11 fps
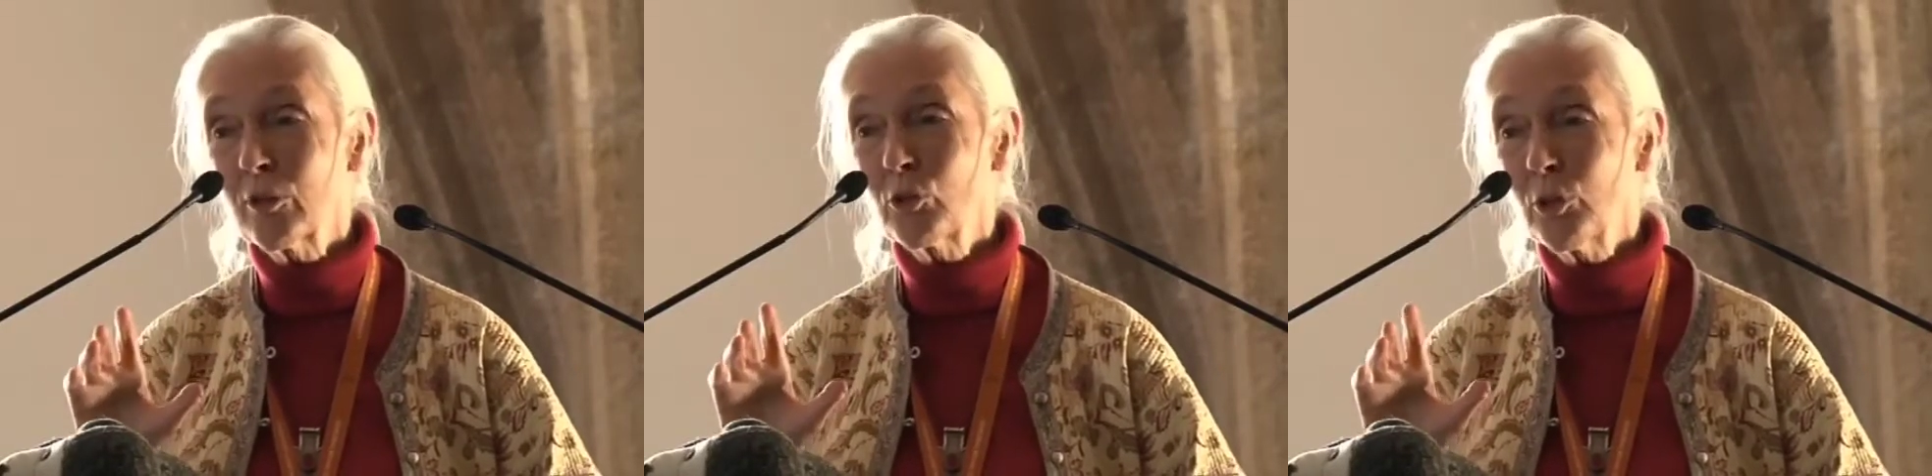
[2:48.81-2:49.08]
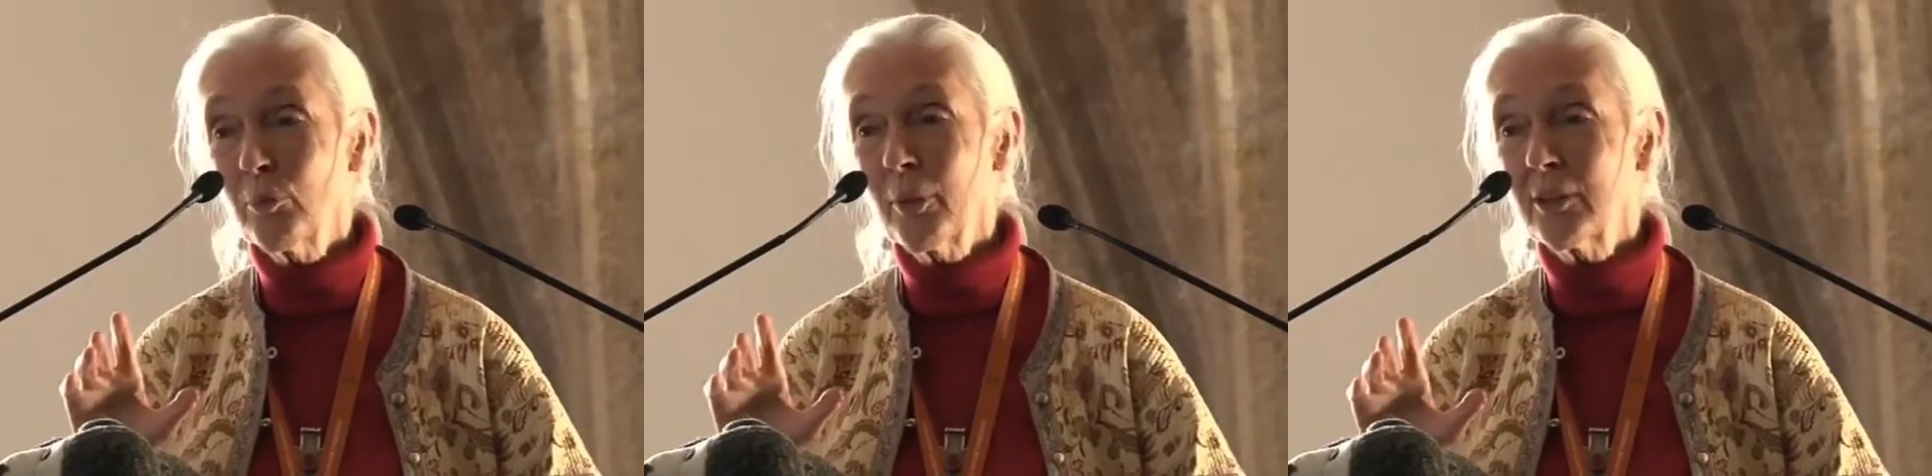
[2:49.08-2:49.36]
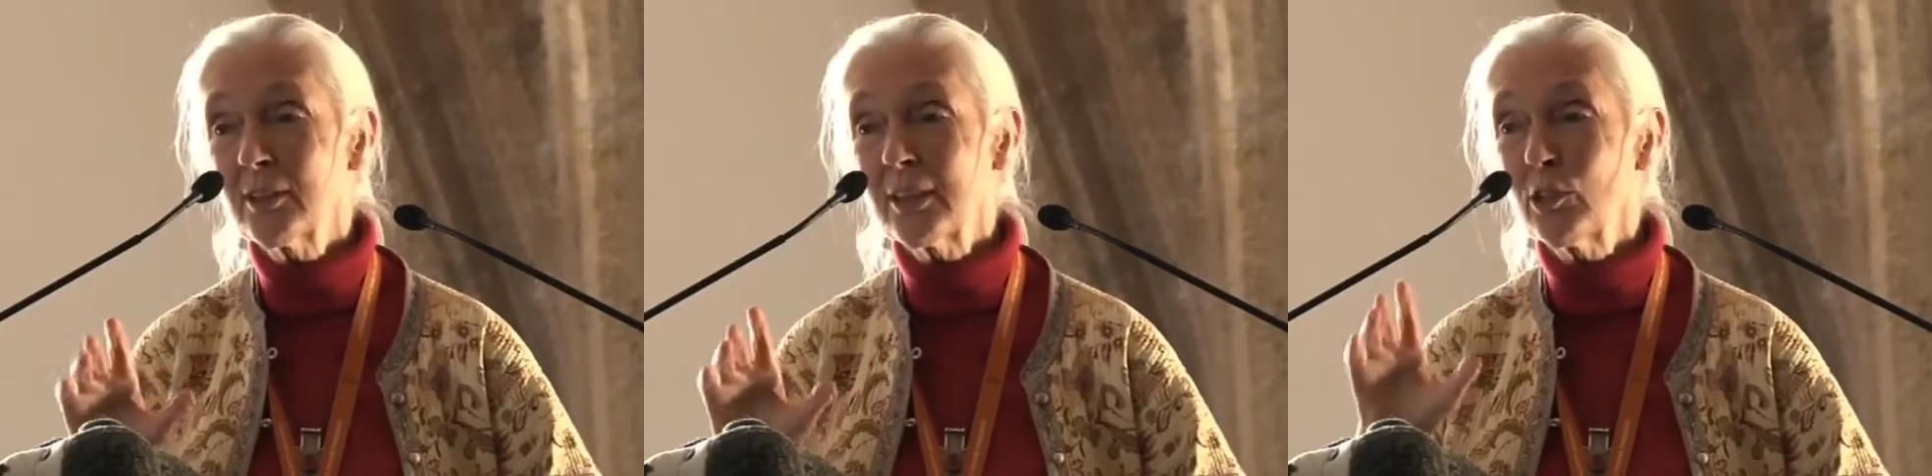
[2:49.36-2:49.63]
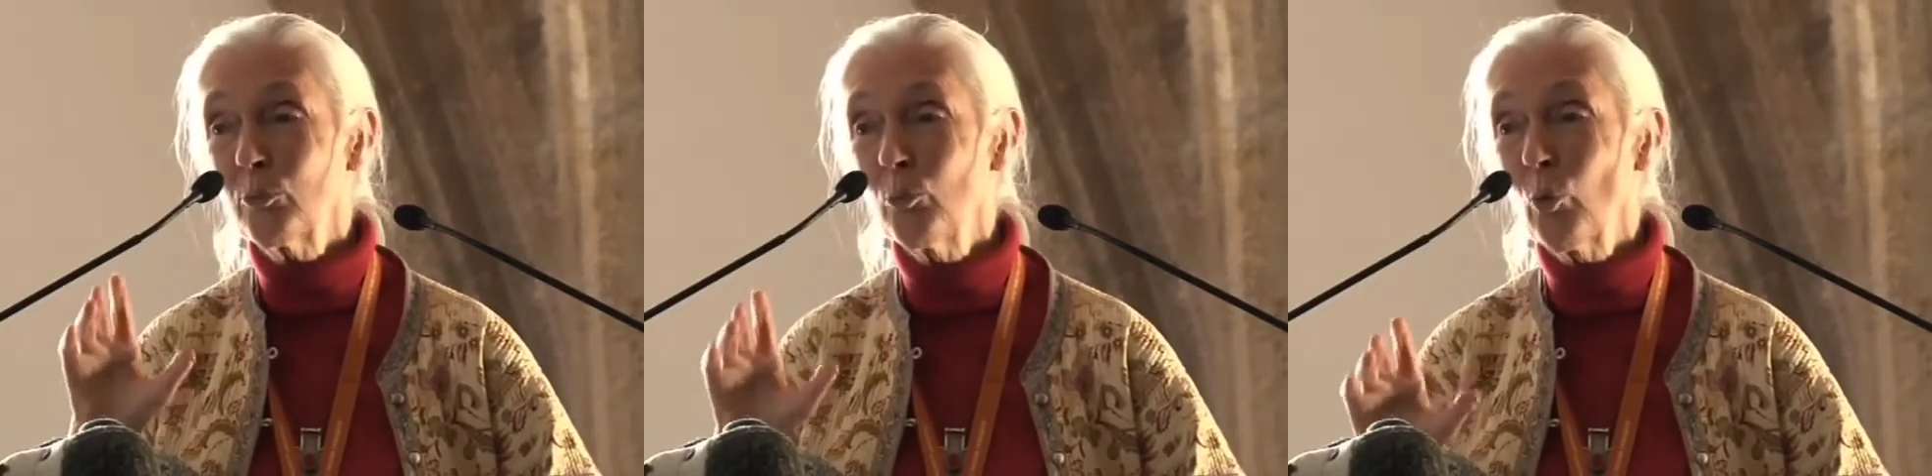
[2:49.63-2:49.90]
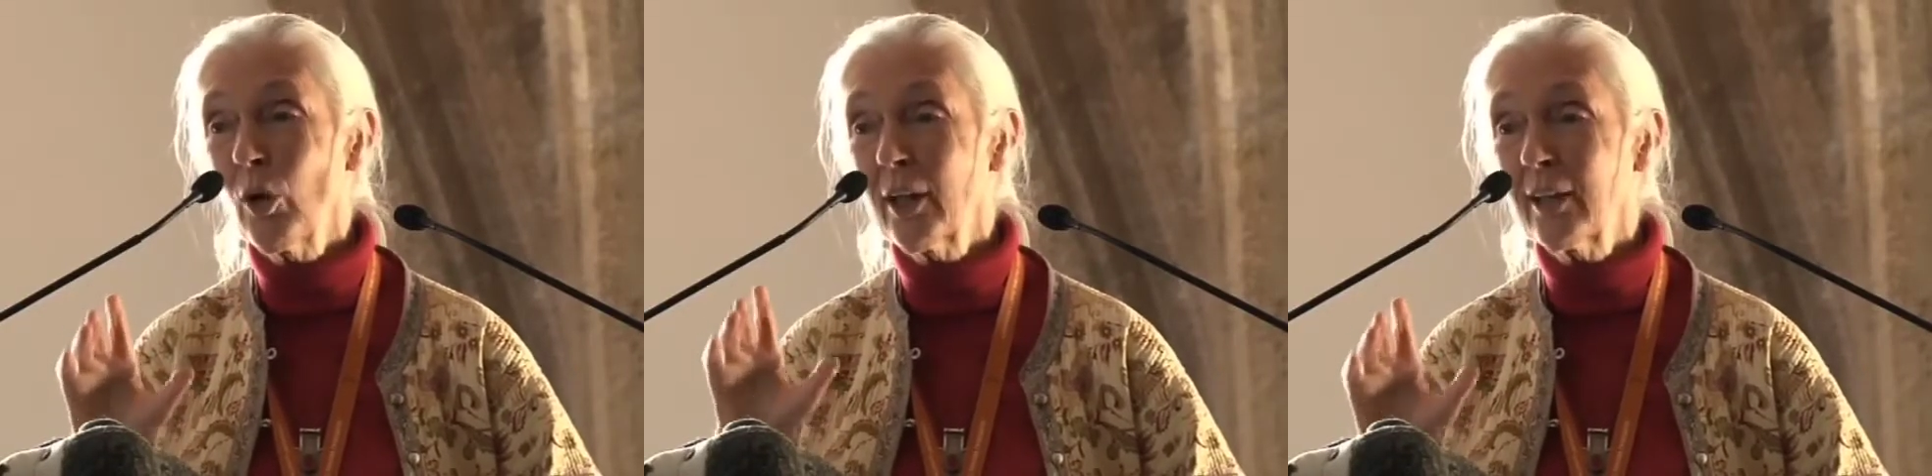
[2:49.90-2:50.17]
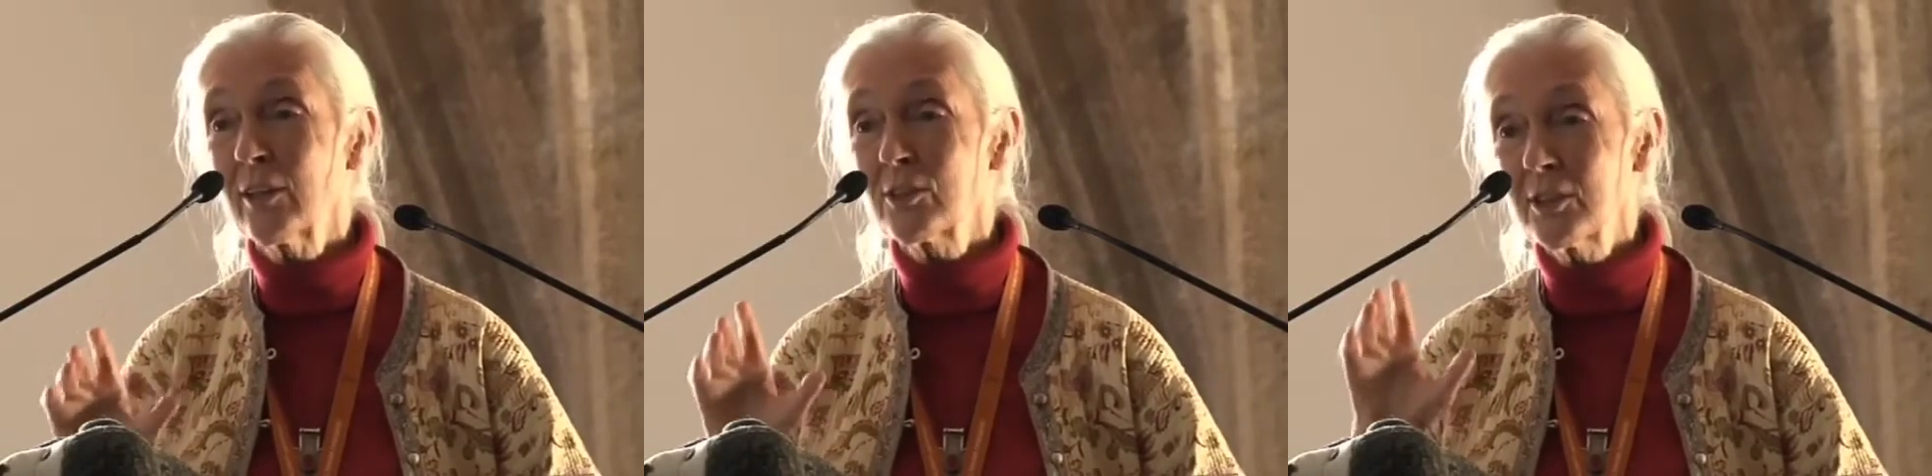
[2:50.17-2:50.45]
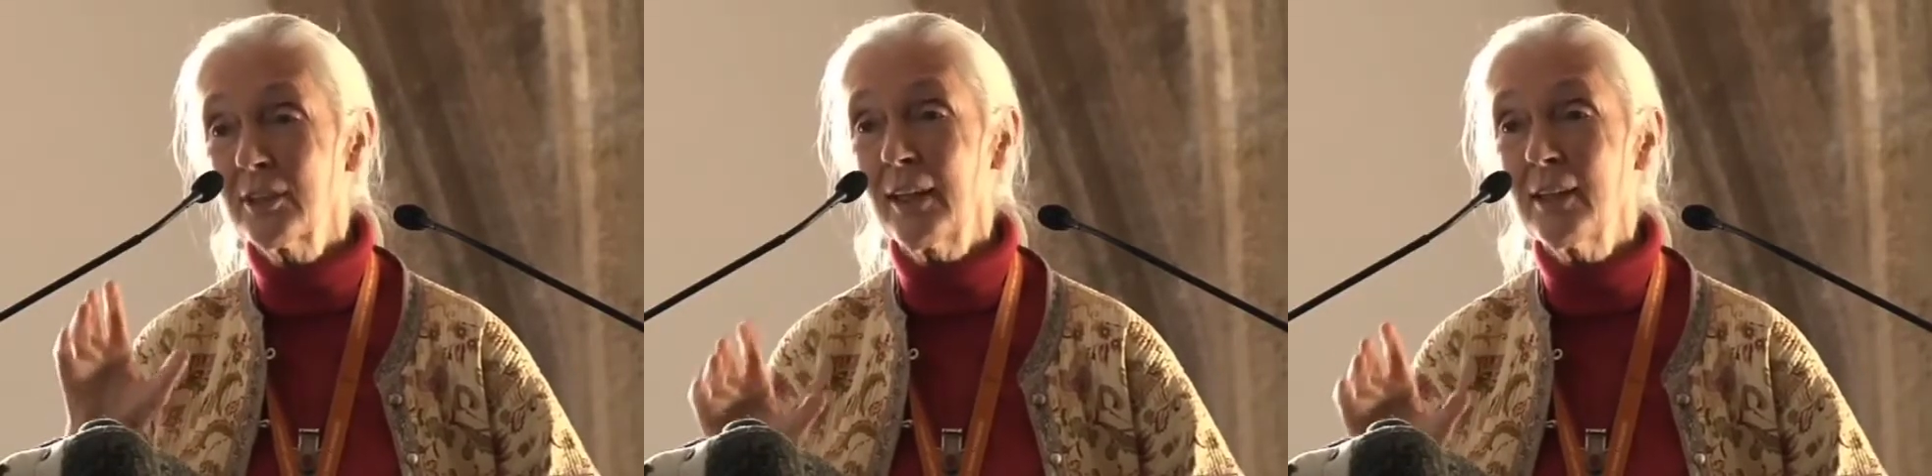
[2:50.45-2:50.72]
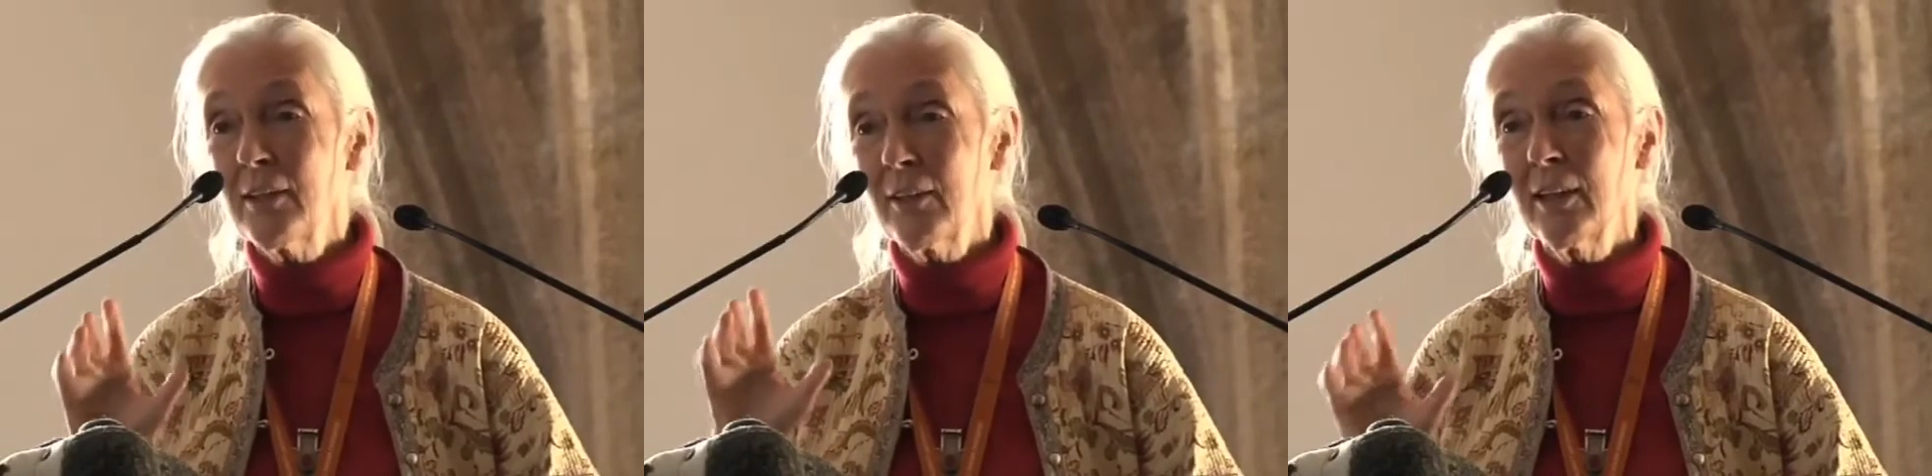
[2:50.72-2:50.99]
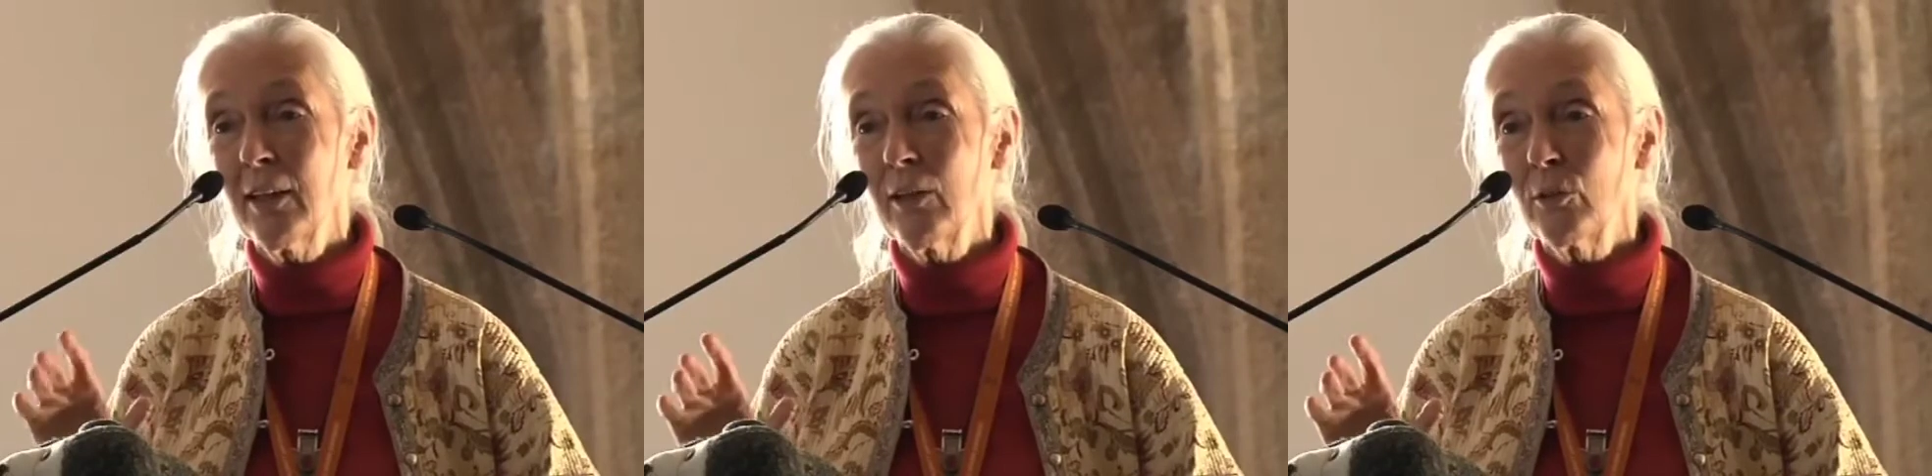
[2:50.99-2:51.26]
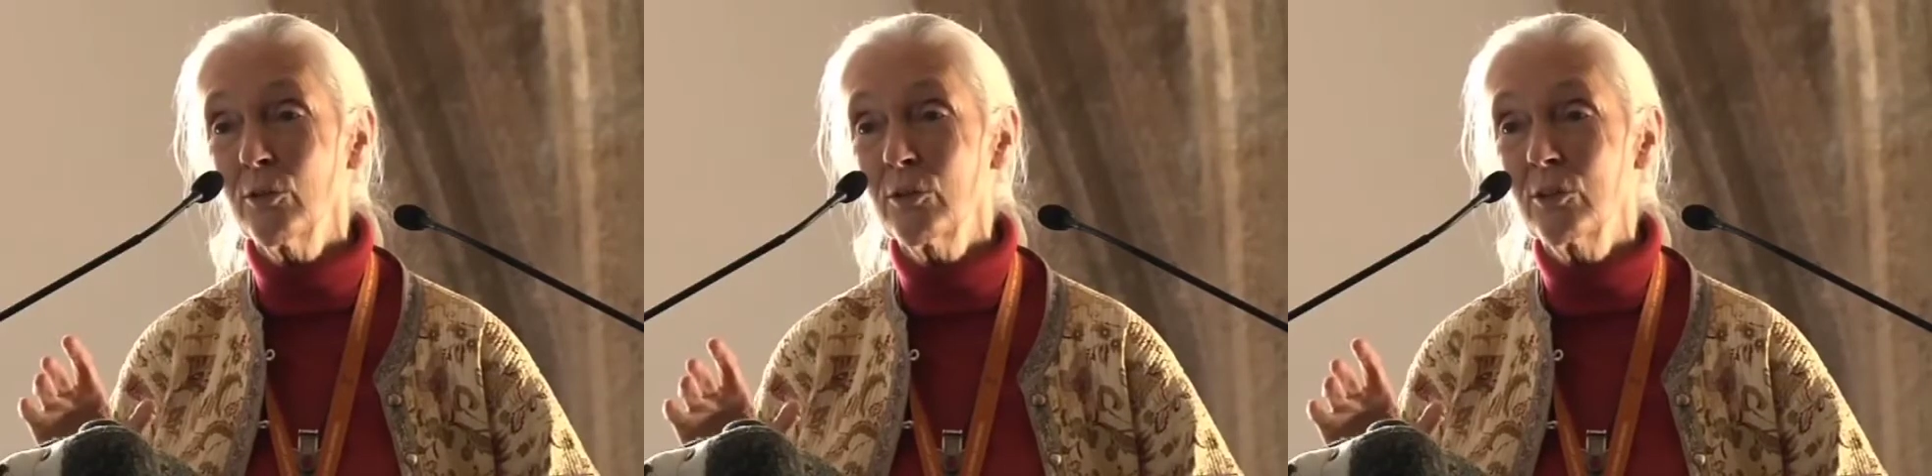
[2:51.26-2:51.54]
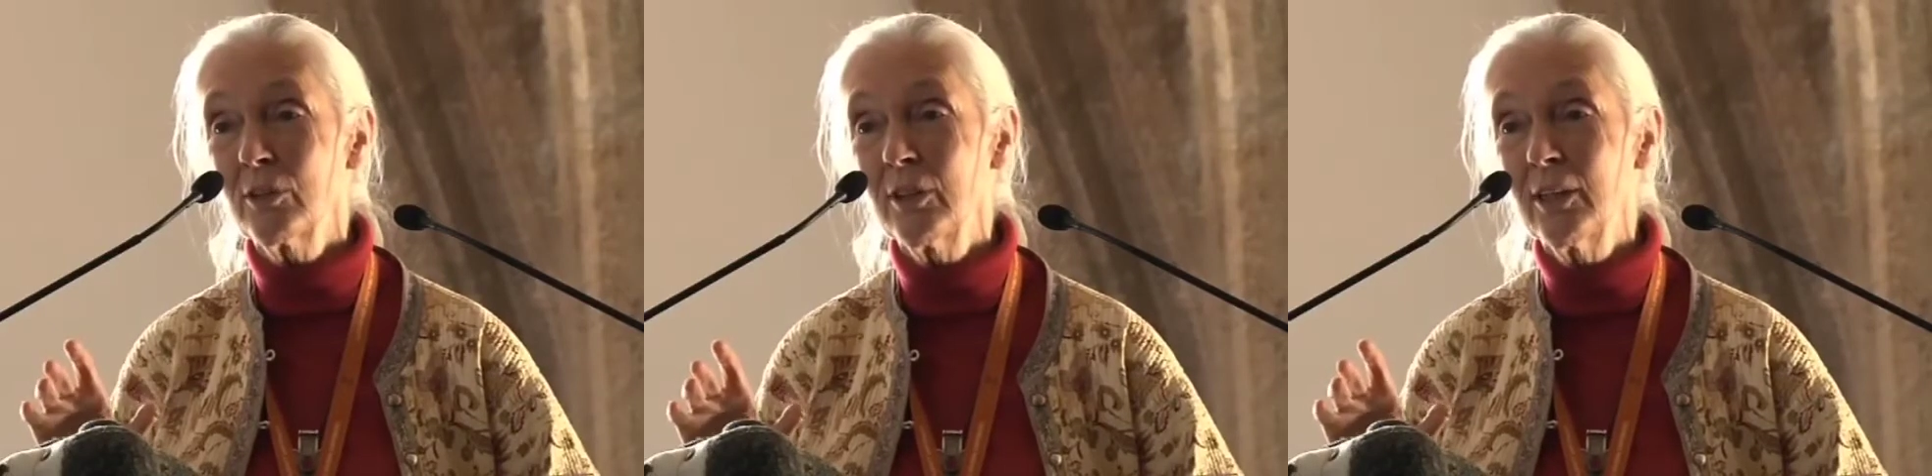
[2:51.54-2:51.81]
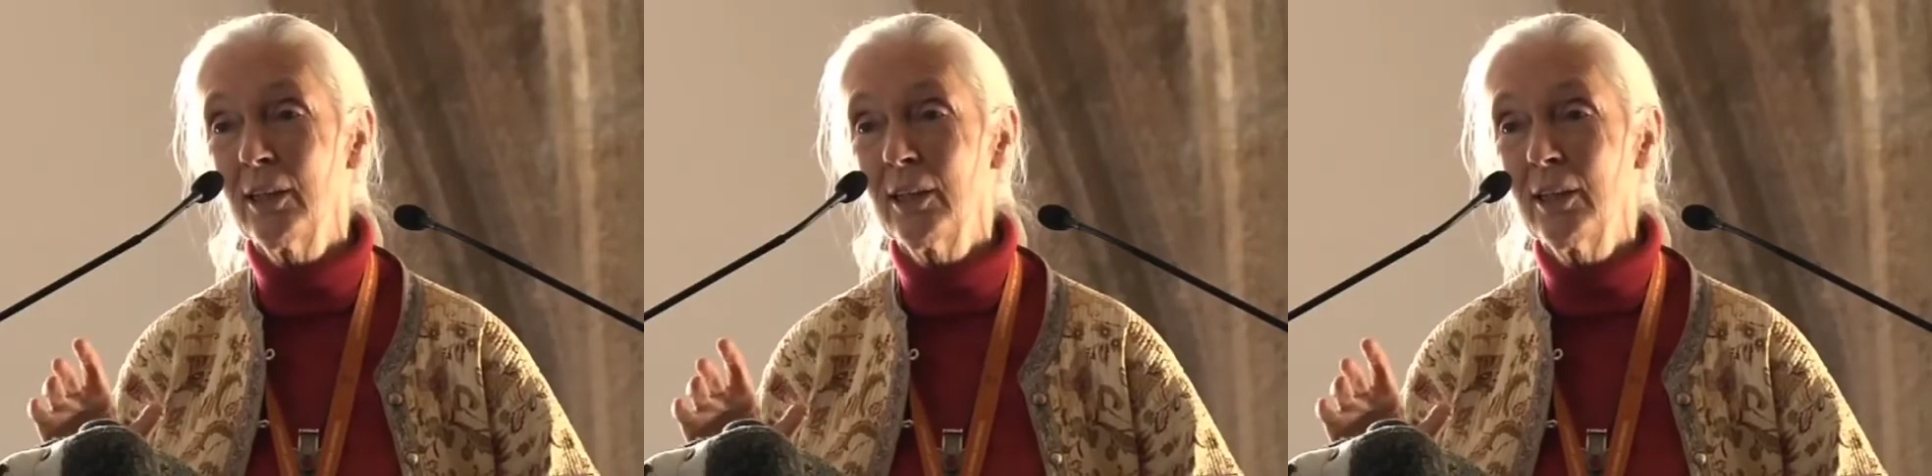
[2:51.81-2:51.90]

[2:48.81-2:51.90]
the chimpanzees more like us than anything else,